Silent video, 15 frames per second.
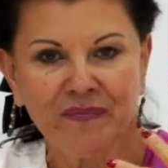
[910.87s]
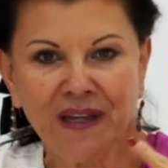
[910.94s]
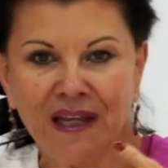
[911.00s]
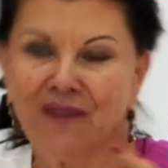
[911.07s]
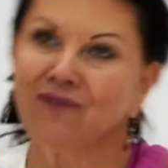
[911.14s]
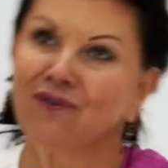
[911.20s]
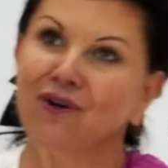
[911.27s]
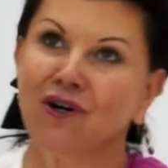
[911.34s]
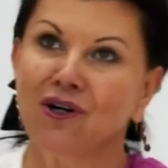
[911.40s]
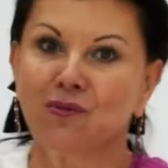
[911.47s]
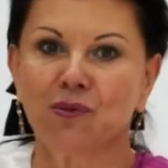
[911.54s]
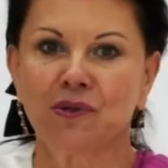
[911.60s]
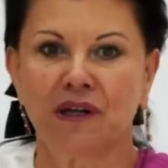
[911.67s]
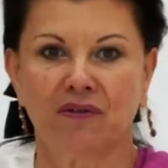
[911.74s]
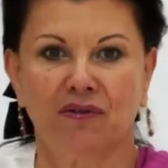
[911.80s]
If God
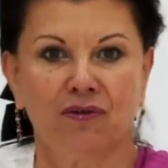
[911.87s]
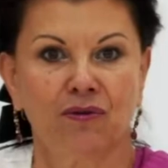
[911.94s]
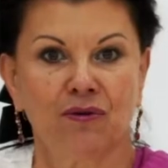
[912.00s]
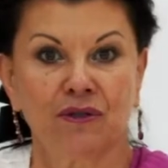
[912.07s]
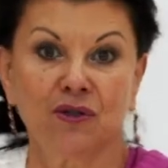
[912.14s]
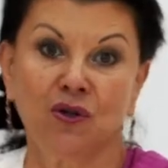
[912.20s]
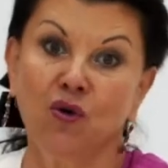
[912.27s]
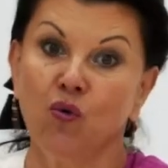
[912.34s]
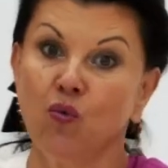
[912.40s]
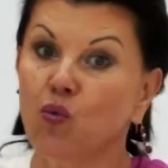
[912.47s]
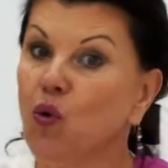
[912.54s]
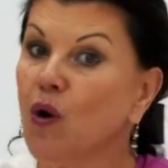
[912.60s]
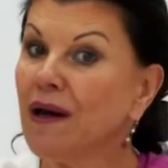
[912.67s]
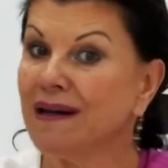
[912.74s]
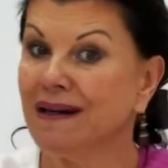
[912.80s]
would have thought
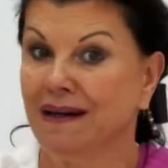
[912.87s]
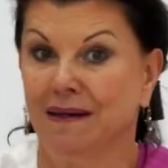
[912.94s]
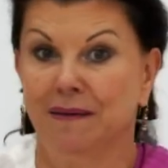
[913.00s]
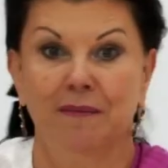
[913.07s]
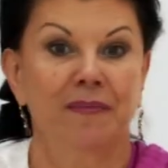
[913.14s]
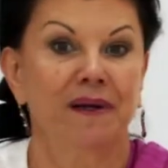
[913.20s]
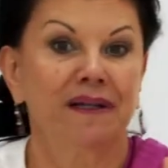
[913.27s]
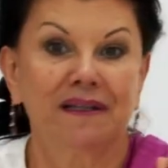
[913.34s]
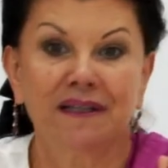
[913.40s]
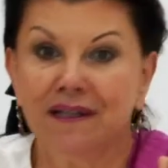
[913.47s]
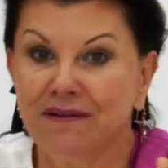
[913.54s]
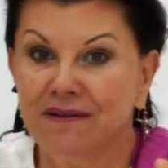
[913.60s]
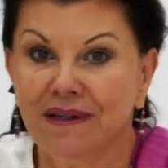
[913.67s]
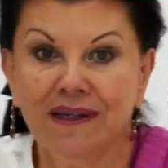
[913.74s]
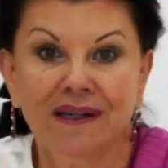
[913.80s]
one
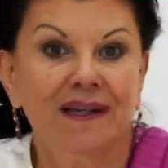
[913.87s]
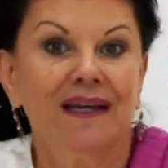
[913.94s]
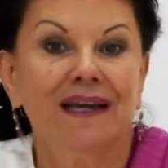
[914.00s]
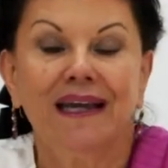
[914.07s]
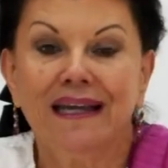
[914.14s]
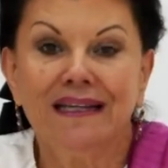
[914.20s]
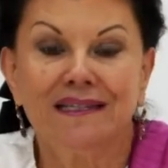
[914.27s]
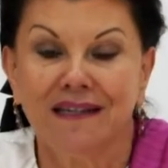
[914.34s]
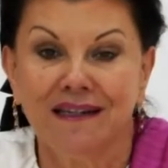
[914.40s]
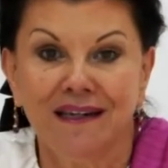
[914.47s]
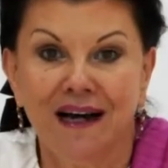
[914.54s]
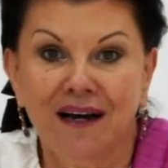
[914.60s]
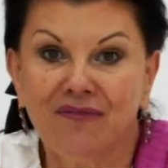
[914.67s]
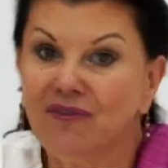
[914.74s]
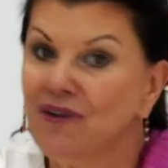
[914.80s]
bacteria is
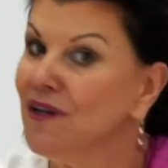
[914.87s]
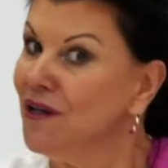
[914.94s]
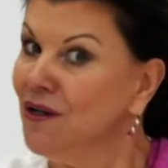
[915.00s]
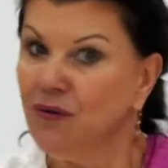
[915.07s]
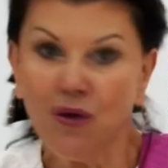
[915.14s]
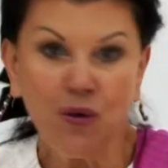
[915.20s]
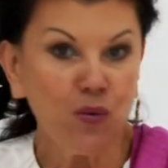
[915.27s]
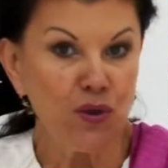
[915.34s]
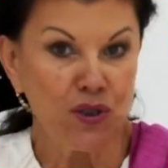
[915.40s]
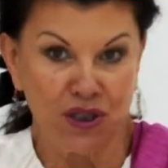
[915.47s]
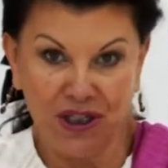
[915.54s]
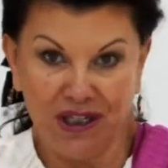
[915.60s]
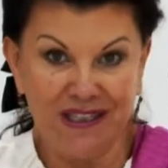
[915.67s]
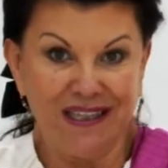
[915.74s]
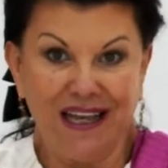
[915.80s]
enough, we would
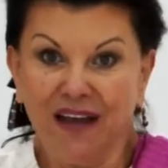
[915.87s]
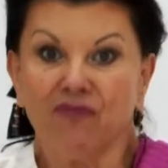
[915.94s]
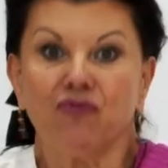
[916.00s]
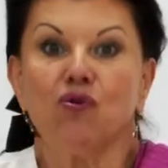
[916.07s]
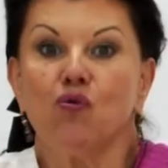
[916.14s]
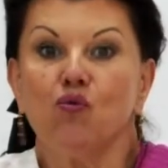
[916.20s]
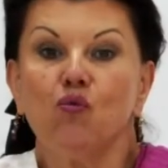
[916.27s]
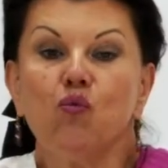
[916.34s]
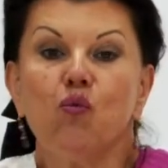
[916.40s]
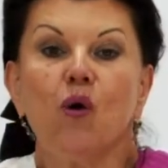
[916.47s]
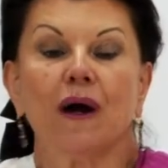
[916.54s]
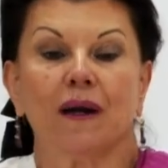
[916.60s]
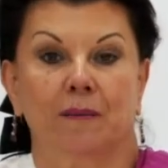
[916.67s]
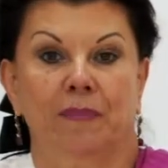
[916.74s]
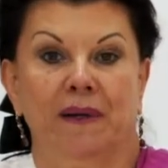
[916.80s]
just have
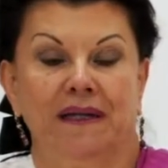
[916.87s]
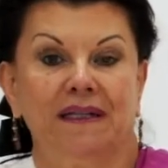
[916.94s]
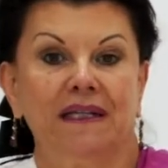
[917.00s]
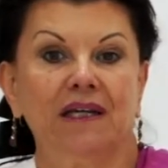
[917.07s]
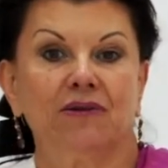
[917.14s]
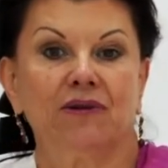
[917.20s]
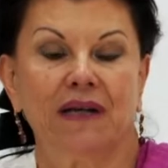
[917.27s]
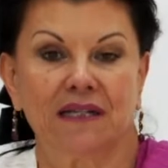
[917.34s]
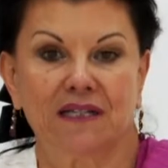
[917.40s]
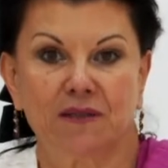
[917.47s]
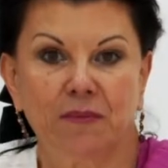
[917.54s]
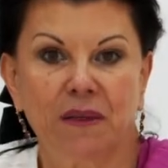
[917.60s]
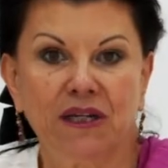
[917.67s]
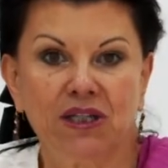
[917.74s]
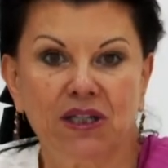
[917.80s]
one bacterial
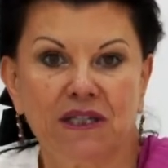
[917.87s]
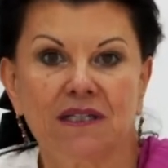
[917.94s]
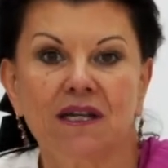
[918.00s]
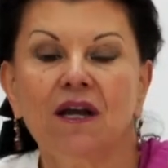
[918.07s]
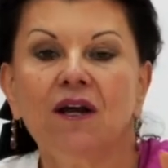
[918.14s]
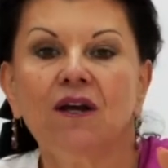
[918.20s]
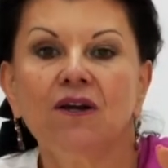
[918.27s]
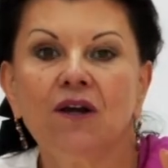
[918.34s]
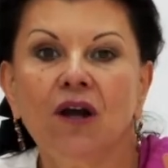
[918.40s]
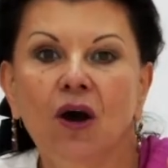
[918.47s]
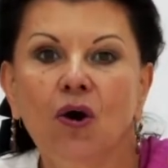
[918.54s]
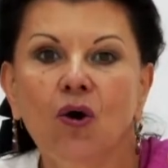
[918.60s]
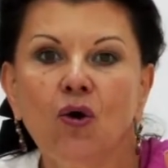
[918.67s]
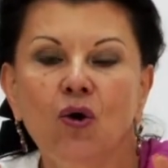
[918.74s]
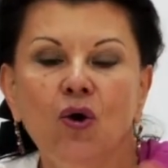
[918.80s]
species.
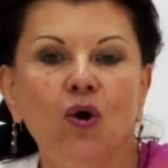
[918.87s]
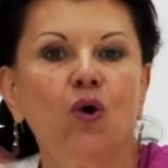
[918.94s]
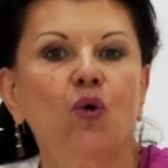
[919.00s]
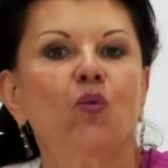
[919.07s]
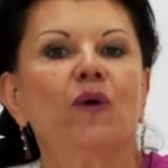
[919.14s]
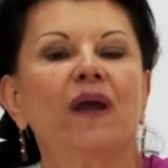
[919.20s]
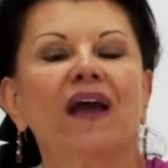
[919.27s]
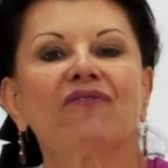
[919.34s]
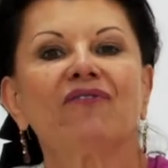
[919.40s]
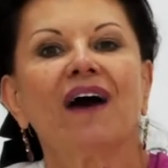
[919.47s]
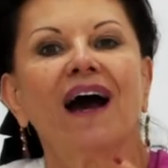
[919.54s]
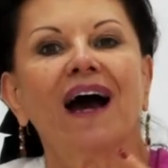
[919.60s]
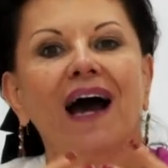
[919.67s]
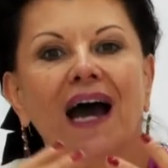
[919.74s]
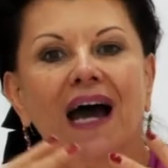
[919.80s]
No, we have
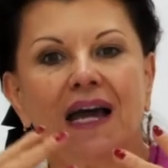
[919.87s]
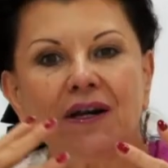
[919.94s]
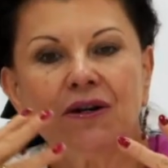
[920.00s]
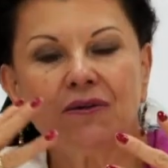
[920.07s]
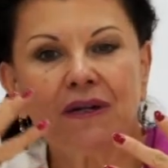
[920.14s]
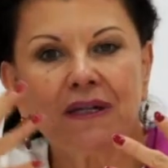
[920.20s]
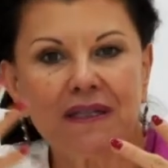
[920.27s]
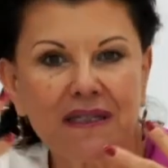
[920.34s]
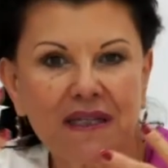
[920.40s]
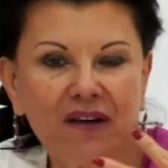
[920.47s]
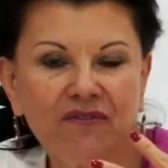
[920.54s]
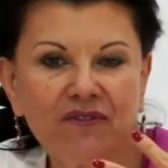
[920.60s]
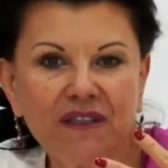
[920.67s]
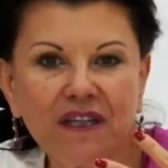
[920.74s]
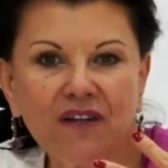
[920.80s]
hundreds of
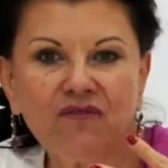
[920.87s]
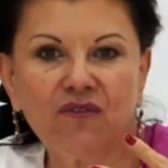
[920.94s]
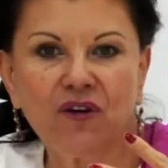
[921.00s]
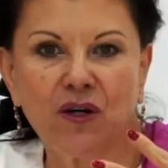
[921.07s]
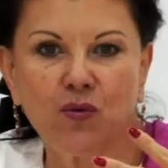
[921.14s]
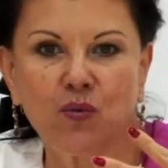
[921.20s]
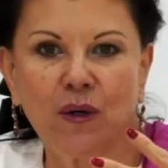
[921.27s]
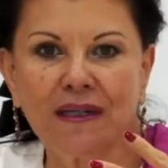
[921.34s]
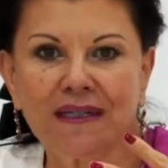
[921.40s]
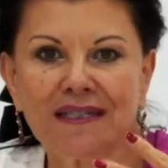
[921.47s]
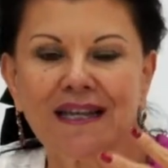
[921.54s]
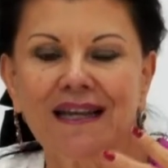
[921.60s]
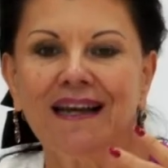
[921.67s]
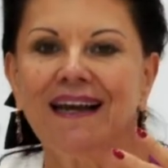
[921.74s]
different ones.